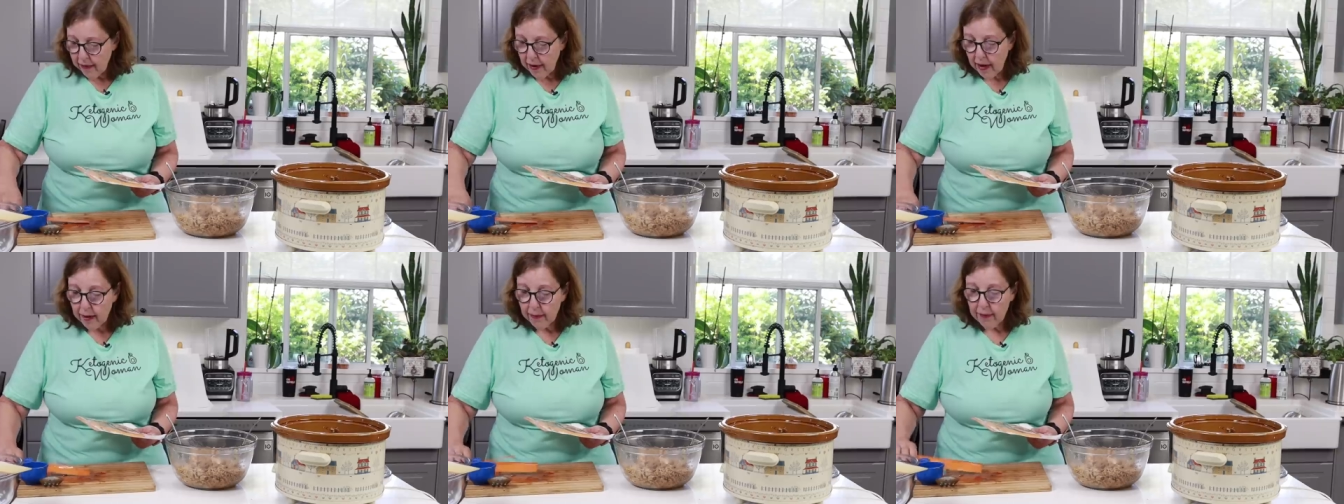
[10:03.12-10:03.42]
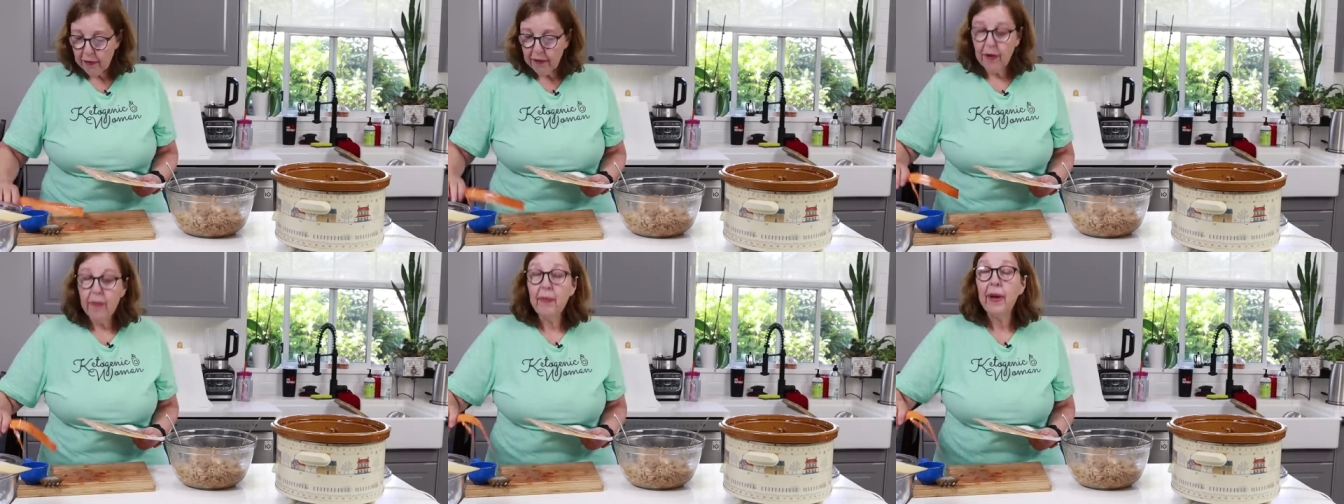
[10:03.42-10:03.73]

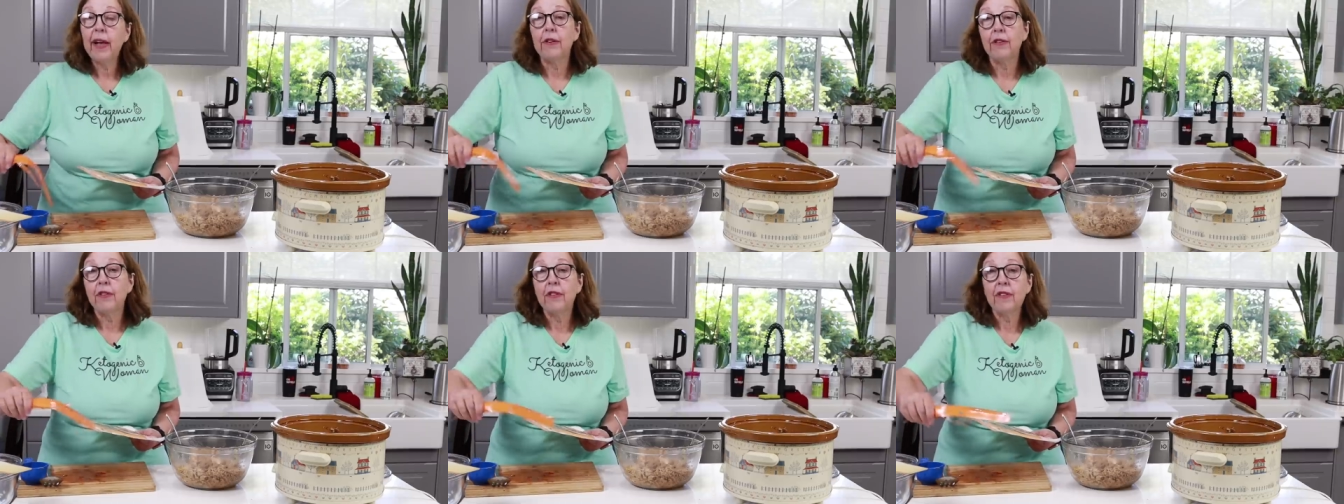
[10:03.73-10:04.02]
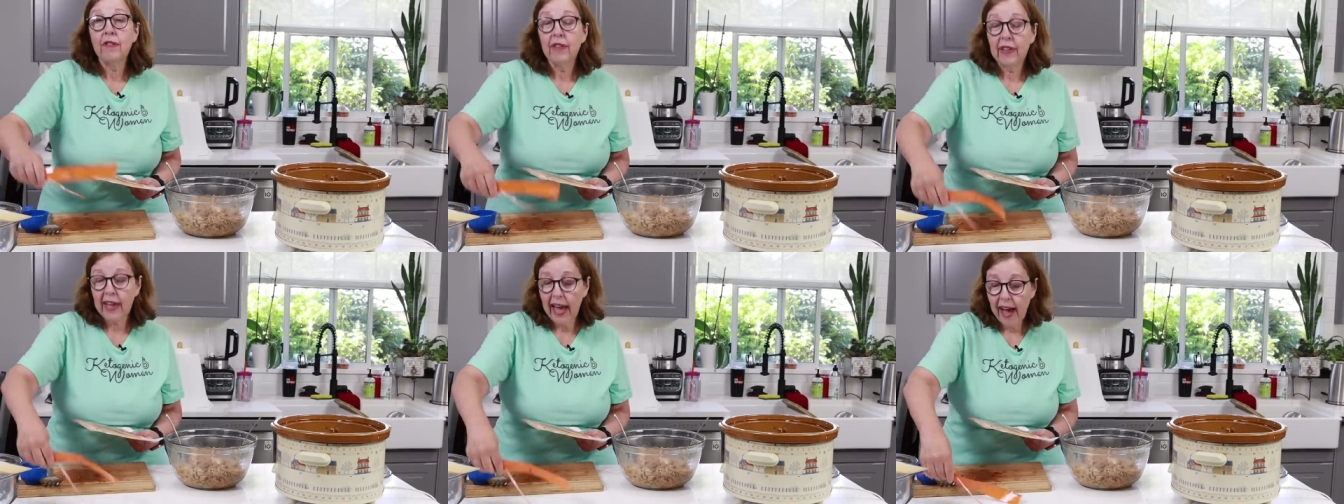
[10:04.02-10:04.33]
um, from
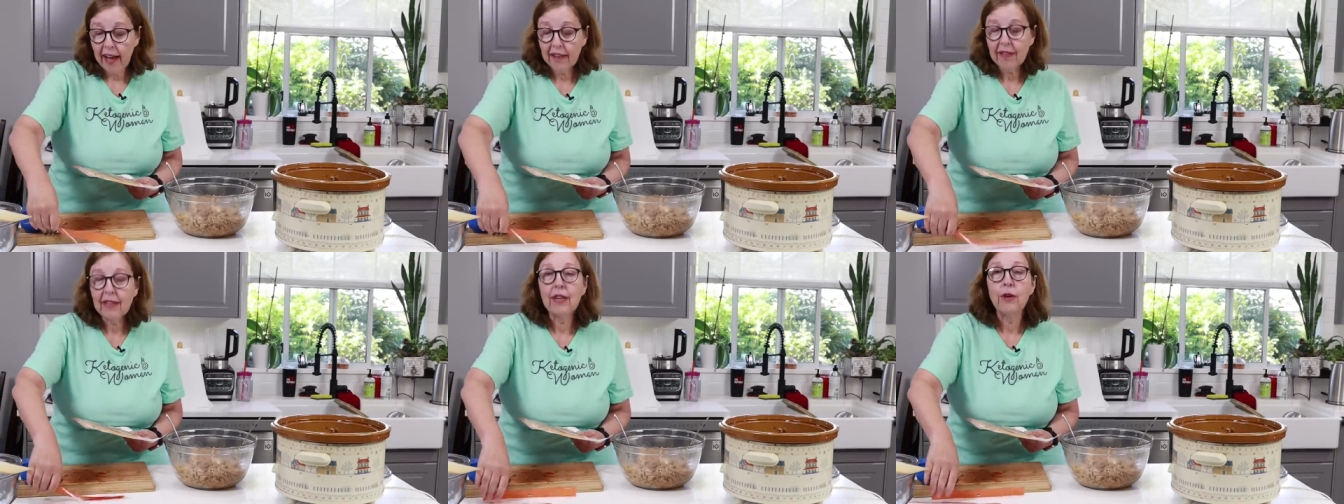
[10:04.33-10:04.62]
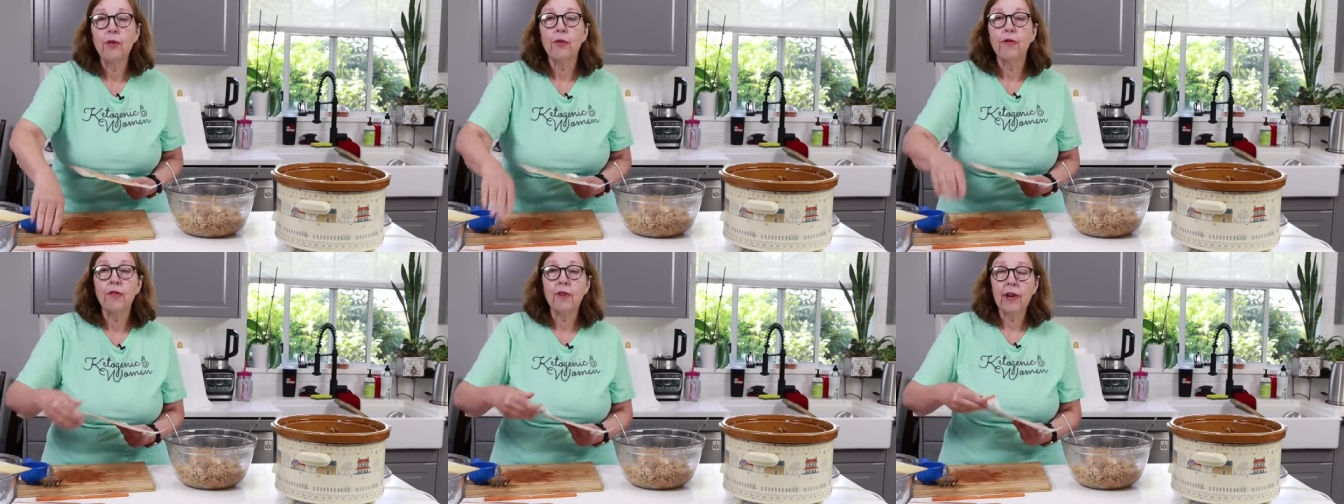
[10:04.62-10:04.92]
Health
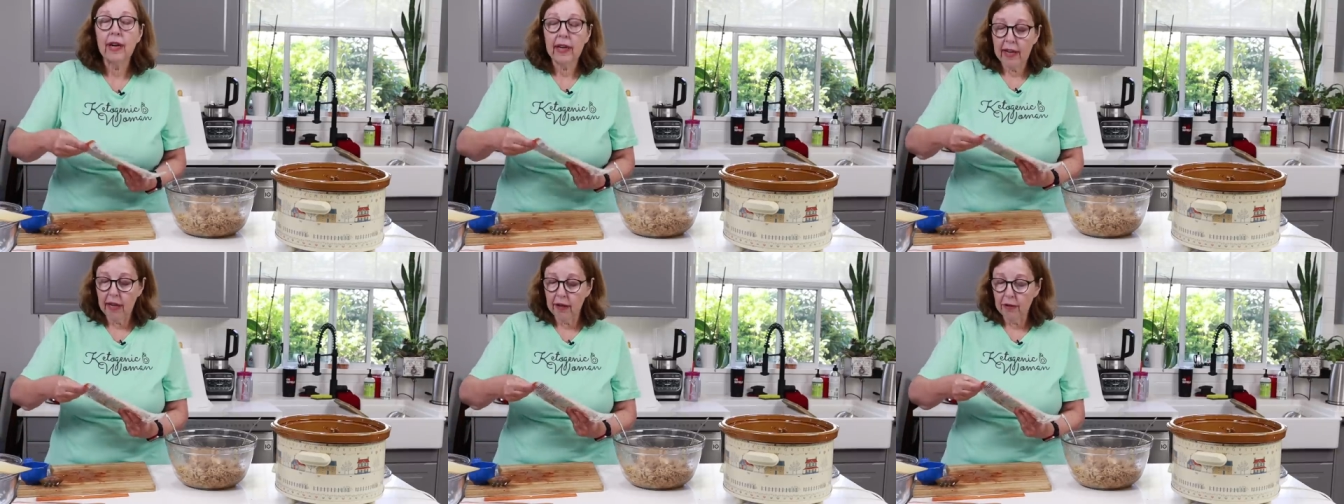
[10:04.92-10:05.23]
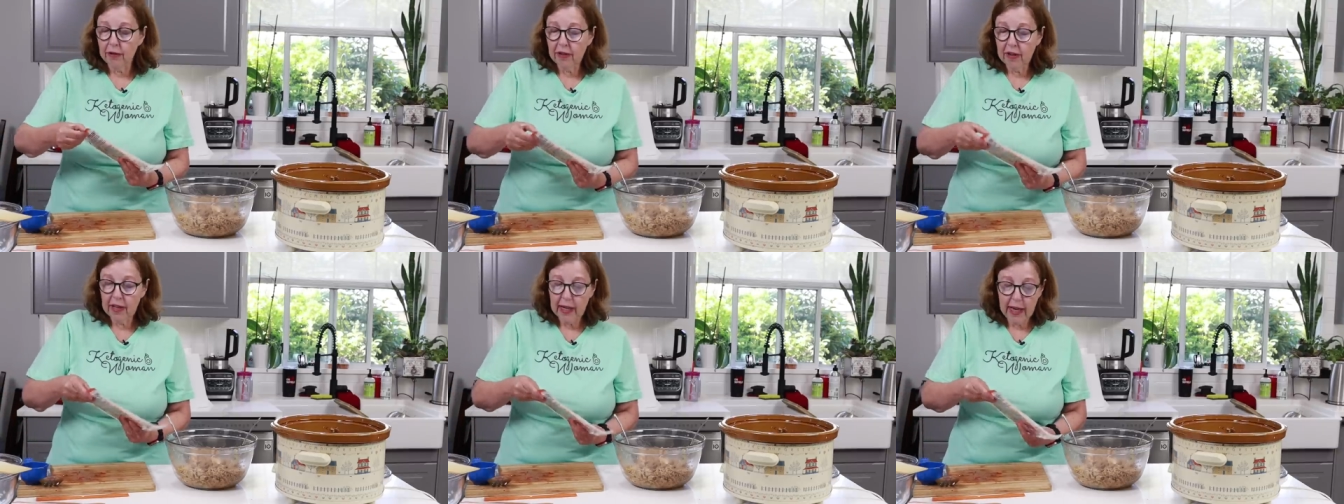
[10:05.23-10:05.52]
Cathy over at
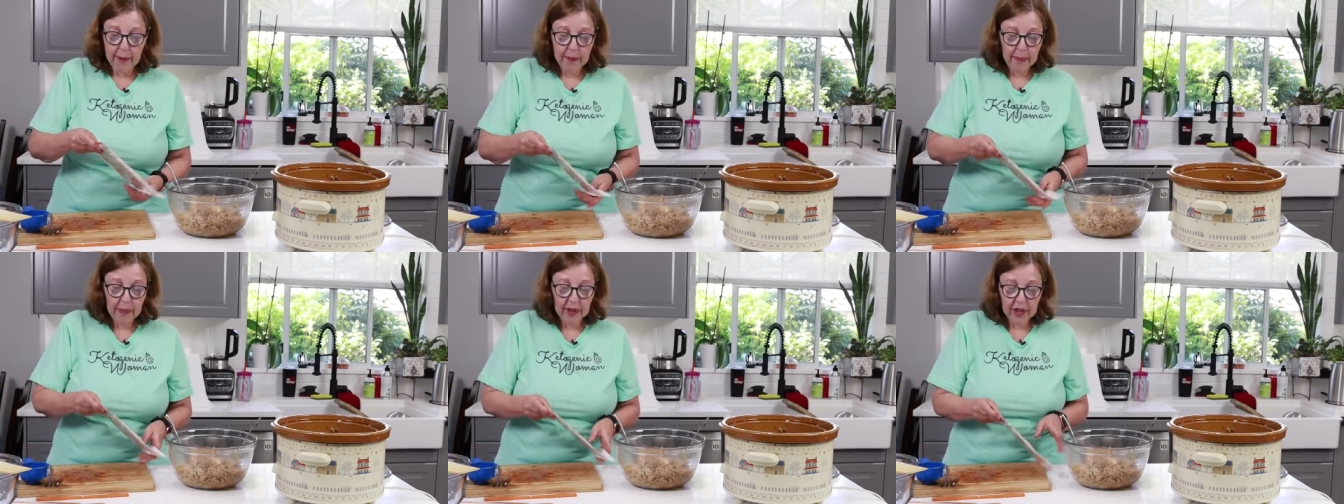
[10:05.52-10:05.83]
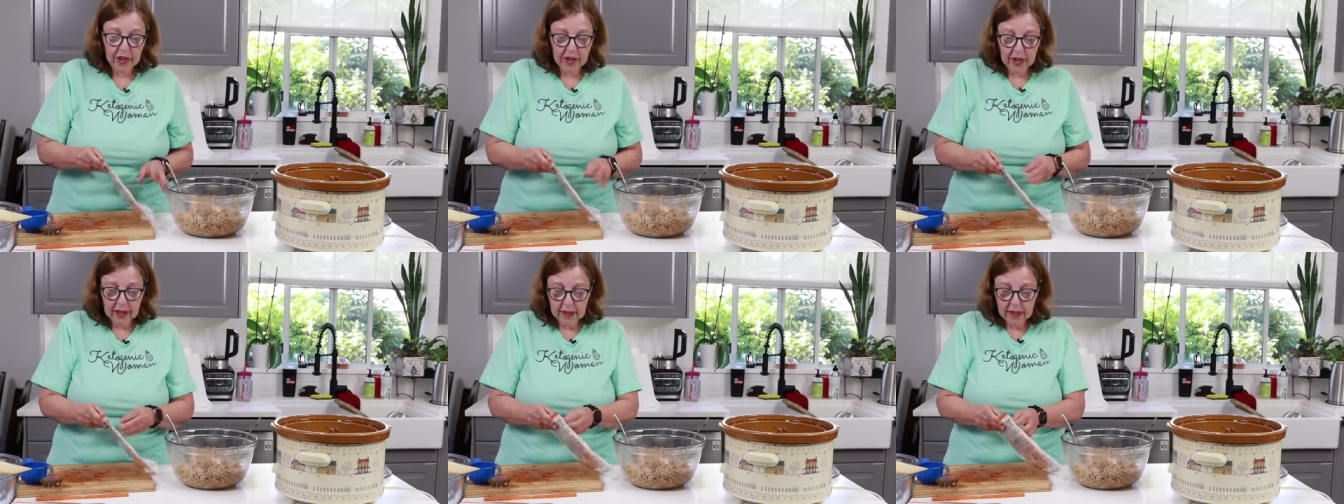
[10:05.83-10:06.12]
Healthy
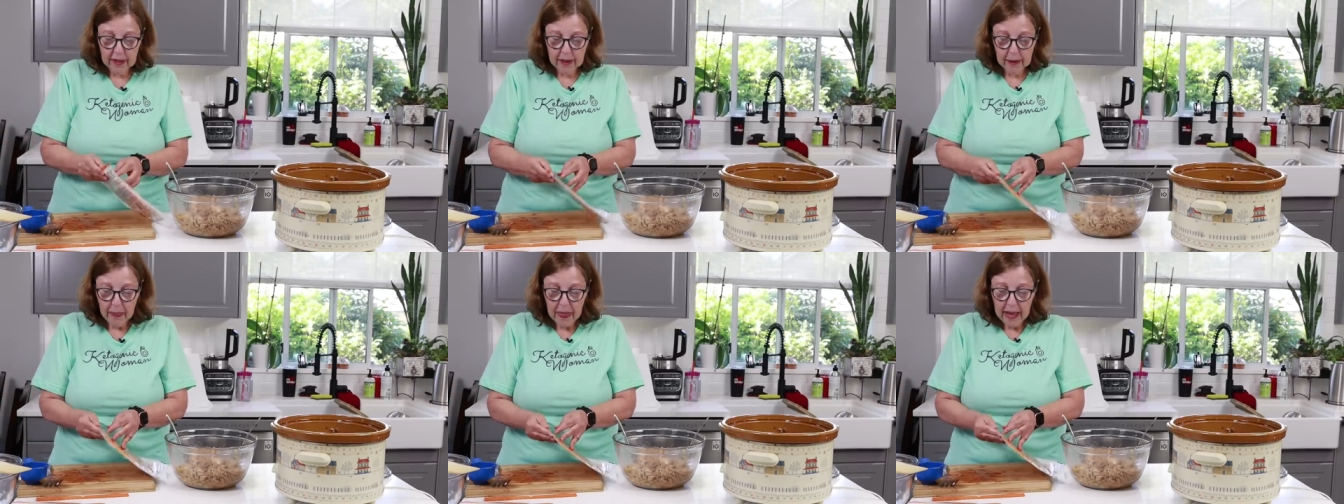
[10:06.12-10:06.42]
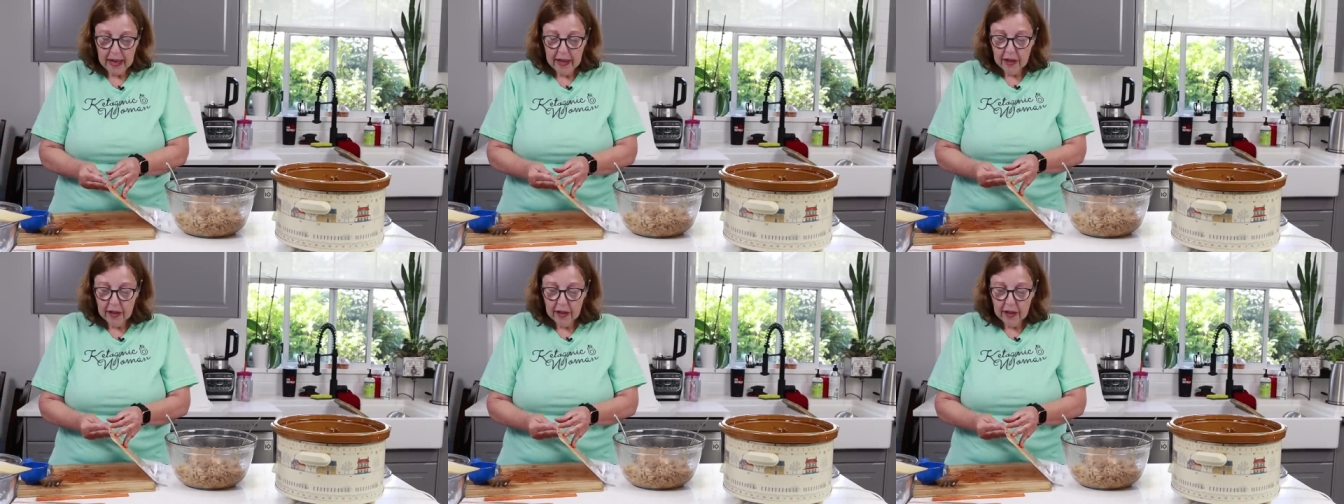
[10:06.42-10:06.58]
Ambitions.